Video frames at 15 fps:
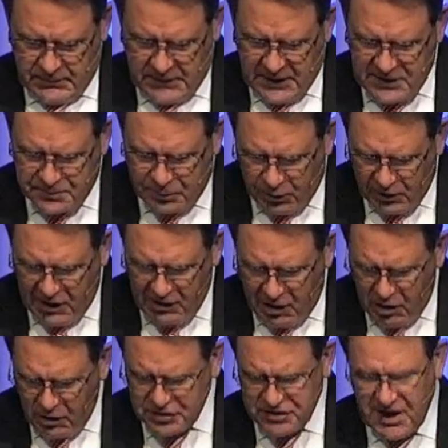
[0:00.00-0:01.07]
He's pulled out
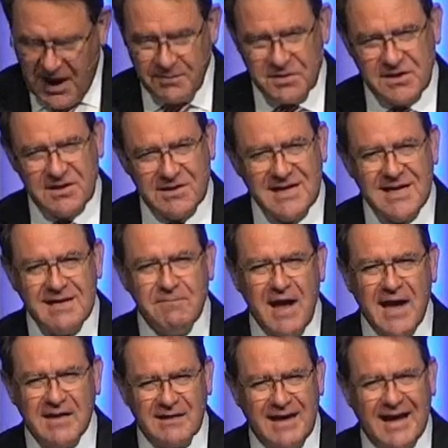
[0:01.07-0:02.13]
all stops to lead
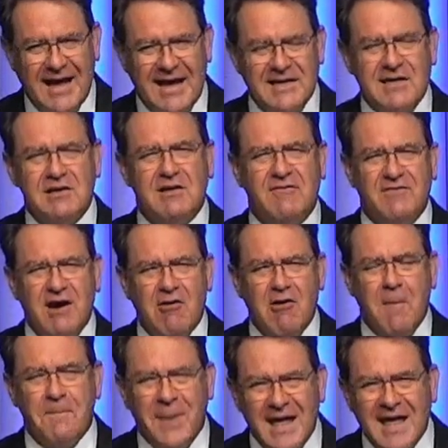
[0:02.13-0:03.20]
mankind into the
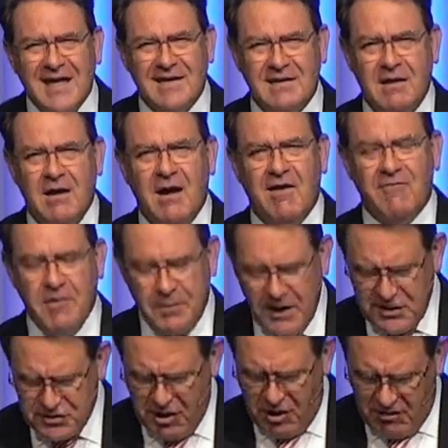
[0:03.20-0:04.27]
very pit of a
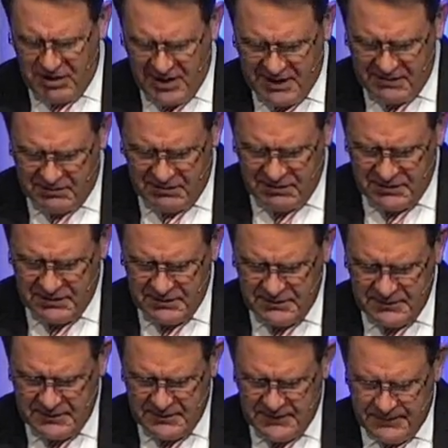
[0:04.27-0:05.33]
place called hell.
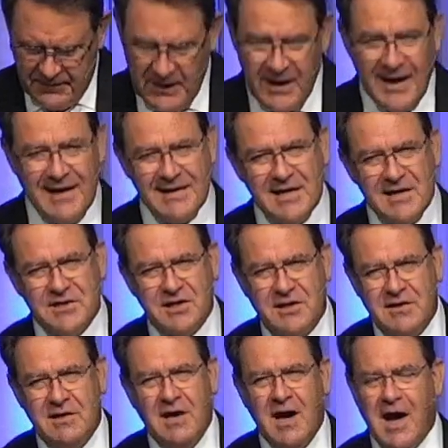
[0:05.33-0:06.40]
And
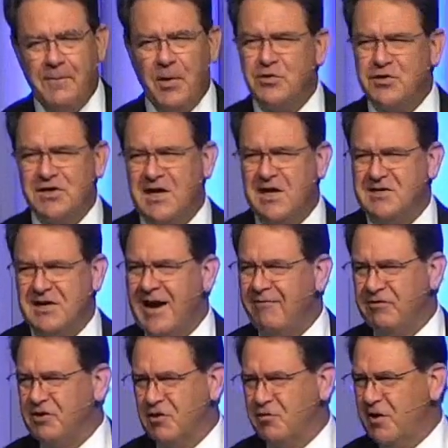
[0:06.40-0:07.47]
listen, a person doesn't have
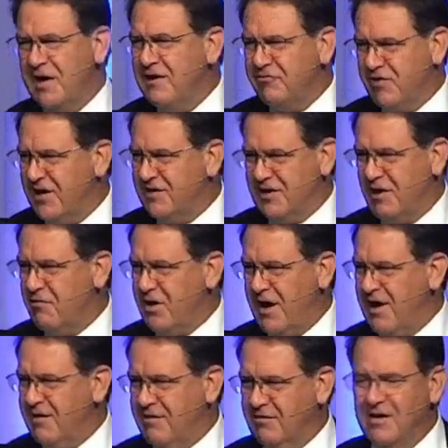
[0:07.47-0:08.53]
to do anything to go to
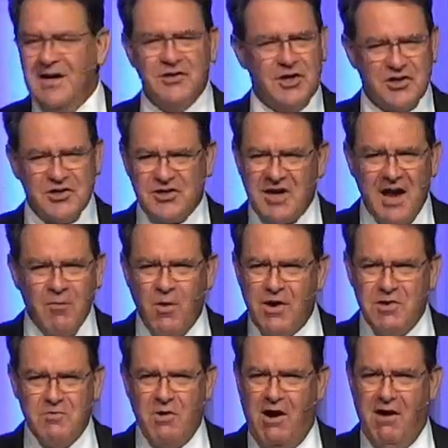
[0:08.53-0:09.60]
hell. Just stay where
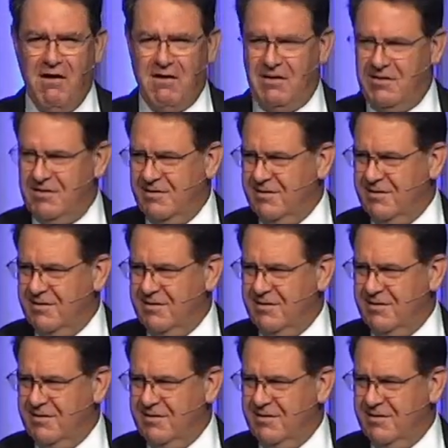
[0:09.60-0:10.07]
you are.